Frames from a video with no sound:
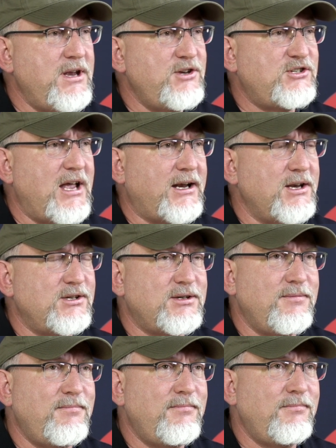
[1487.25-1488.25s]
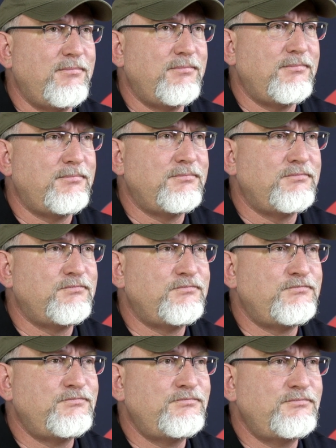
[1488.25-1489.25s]
bear with us for the awkward silence
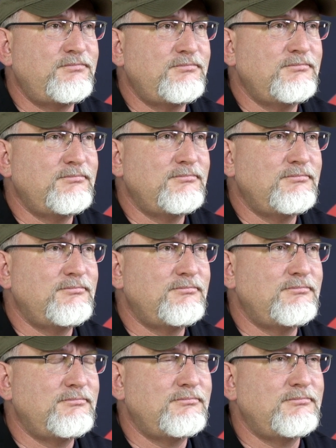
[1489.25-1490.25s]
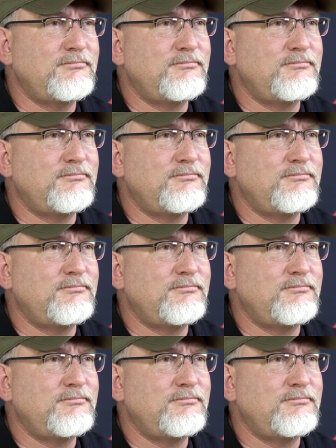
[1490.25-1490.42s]
while they come through.